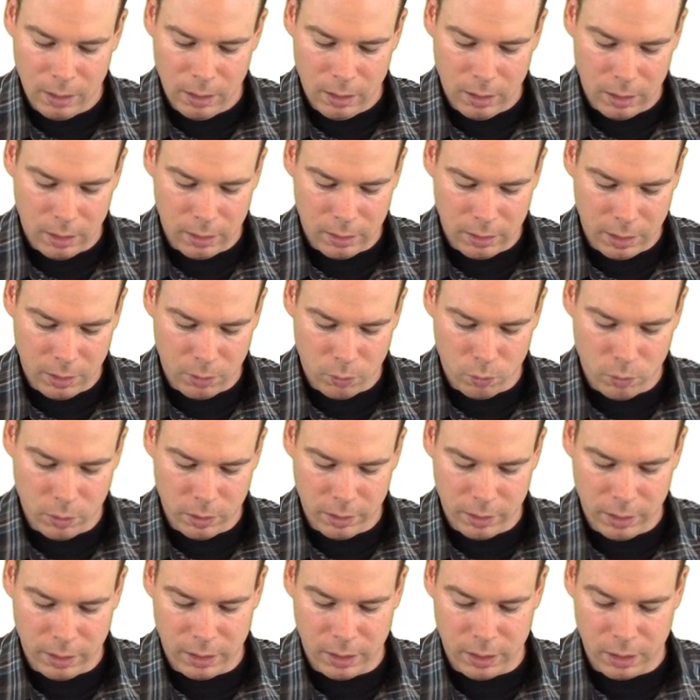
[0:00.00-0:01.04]
And that
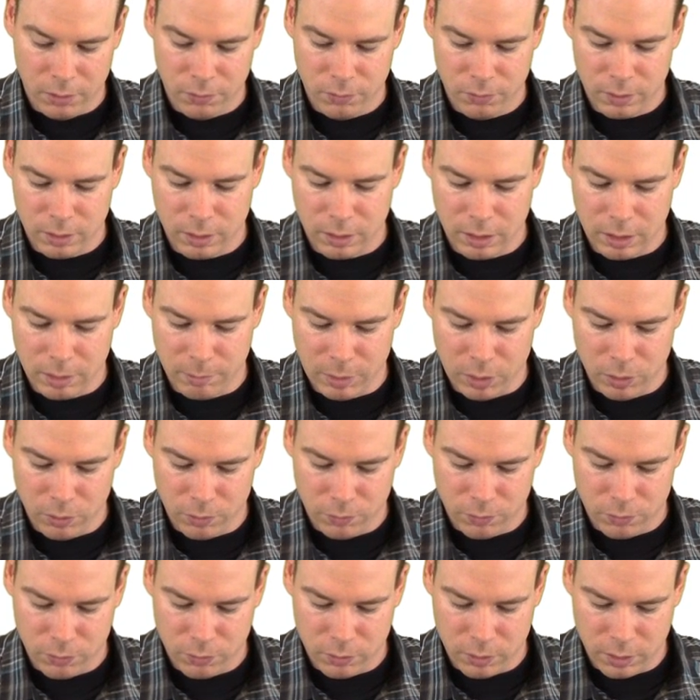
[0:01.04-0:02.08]
1/2 can come out
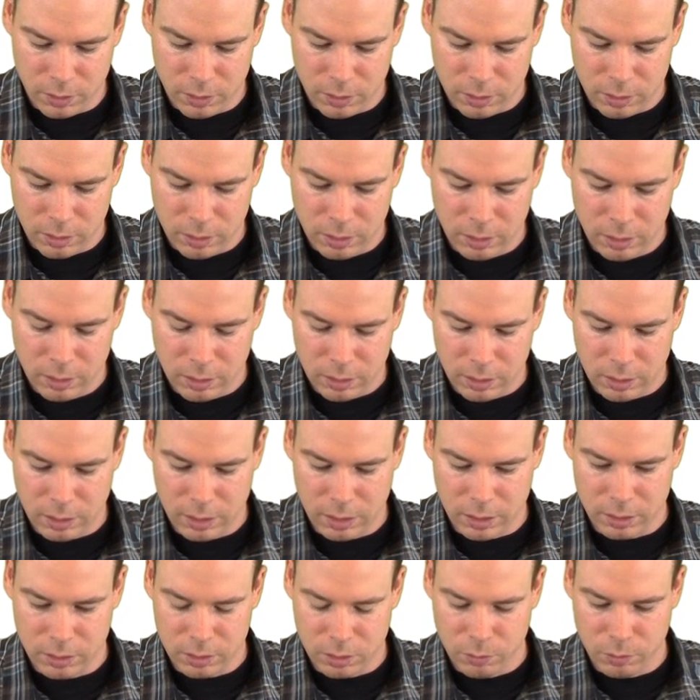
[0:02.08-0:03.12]
front and
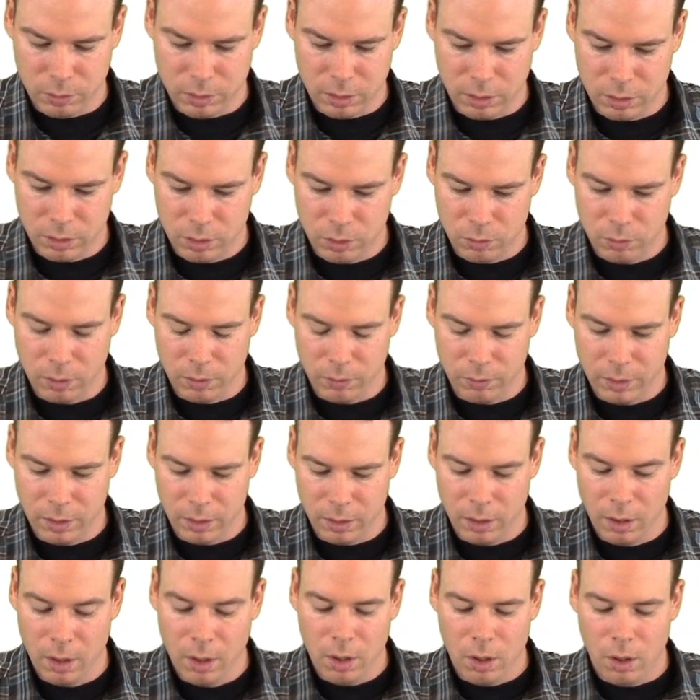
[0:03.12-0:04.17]
cancel with the 2 out there.